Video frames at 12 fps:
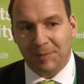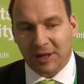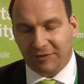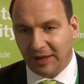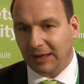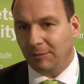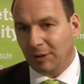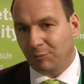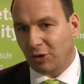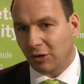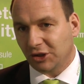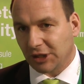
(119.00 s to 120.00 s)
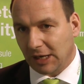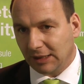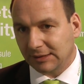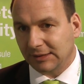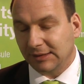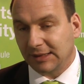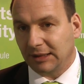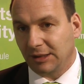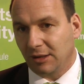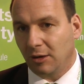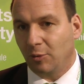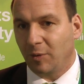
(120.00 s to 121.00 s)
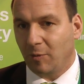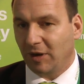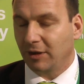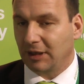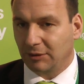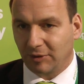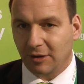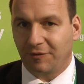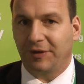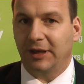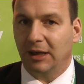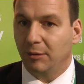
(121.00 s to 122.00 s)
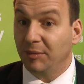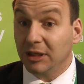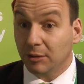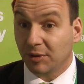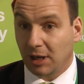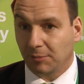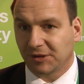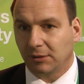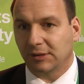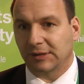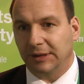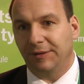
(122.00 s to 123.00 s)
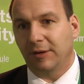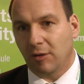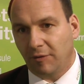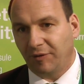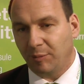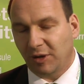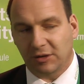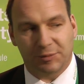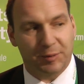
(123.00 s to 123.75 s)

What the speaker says: they approached us and said, you know, we want to get rid of the aluminium capsules in the coffee because